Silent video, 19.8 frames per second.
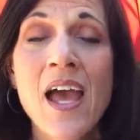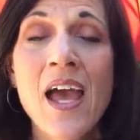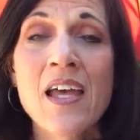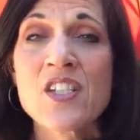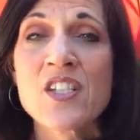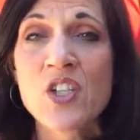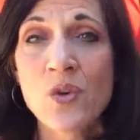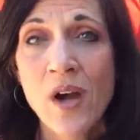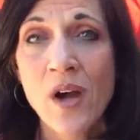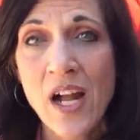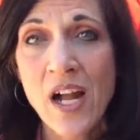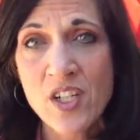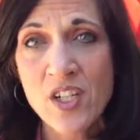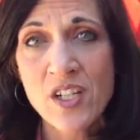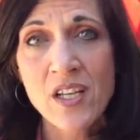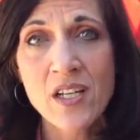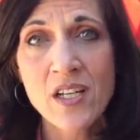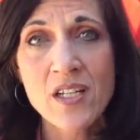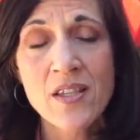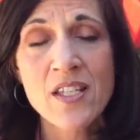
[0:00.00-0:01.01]
and
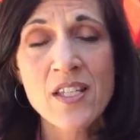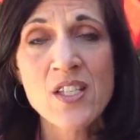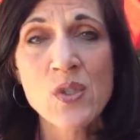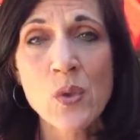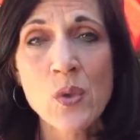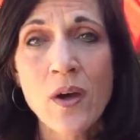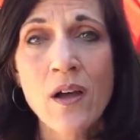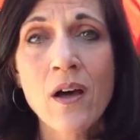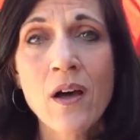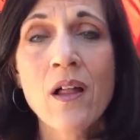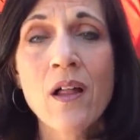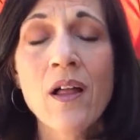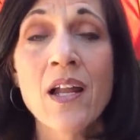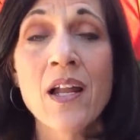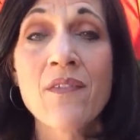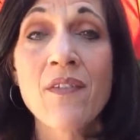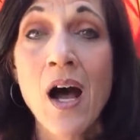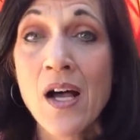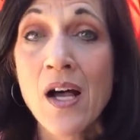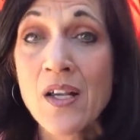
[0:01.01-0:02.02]
scratch it into the soil.
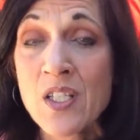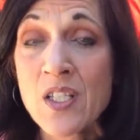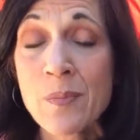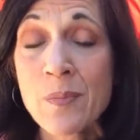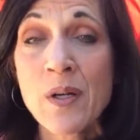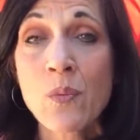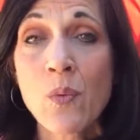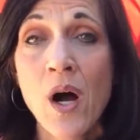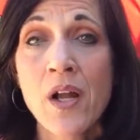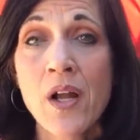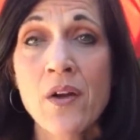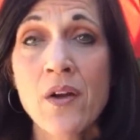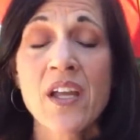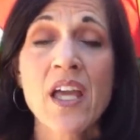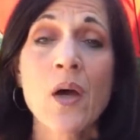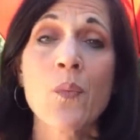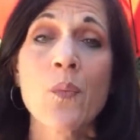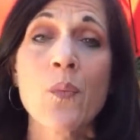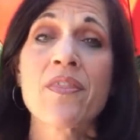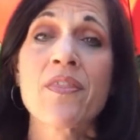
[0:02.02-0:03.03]
And I've also been
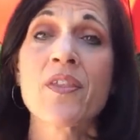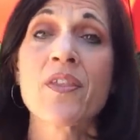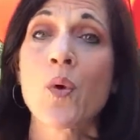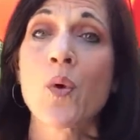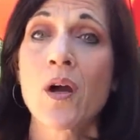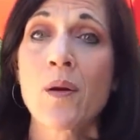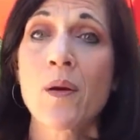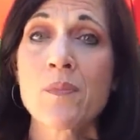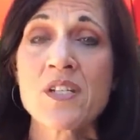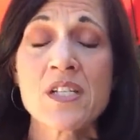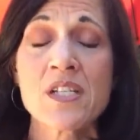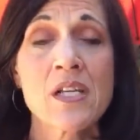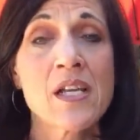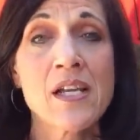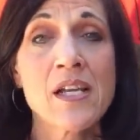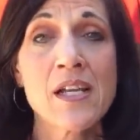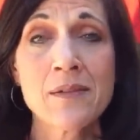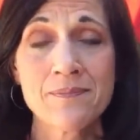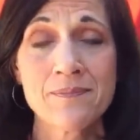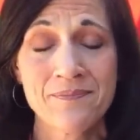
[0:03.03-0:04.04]
watering it with the worm
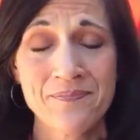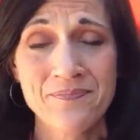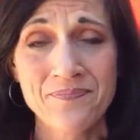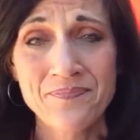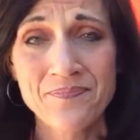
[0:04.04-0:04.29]
tea